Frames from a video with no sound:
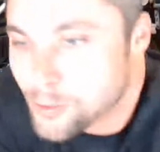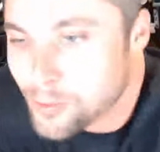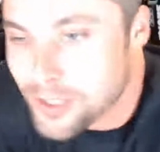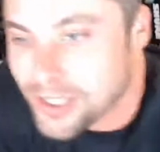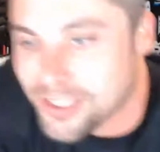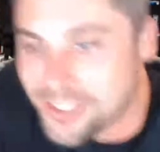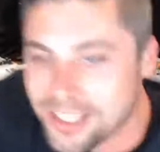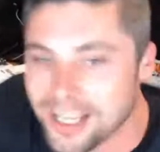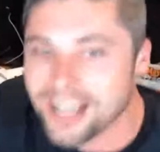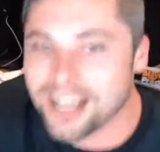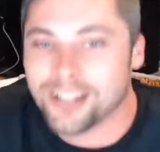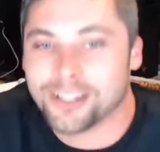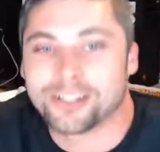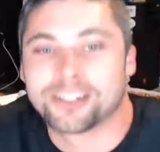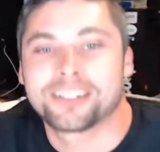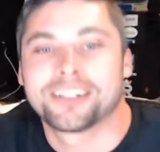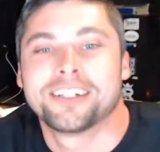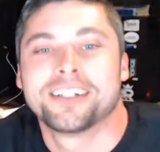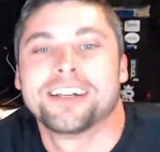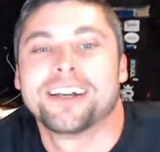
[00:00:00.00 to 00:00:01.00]
missed,
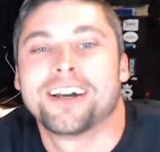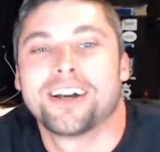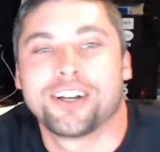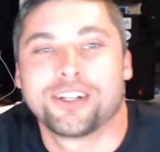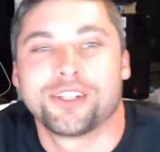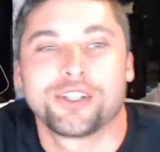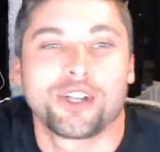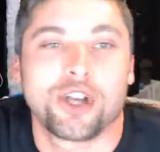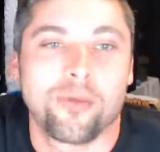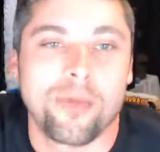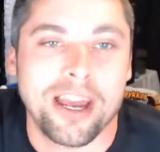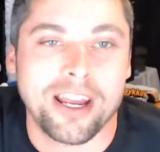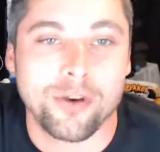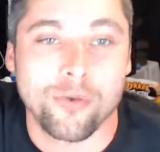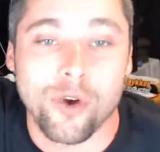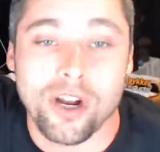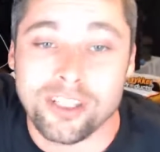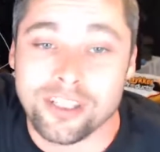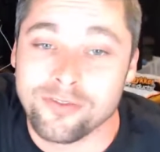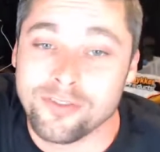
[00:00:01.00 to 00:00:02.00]
Tyler. You can go back and
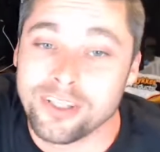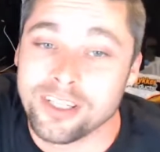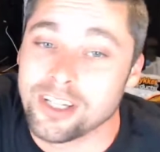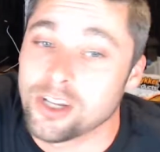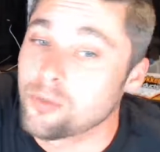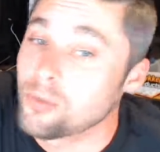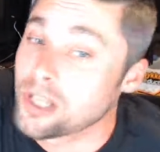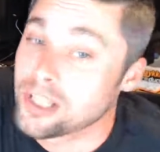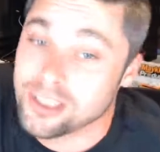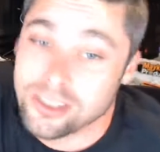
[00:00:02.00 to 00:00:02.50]
watch the video, man.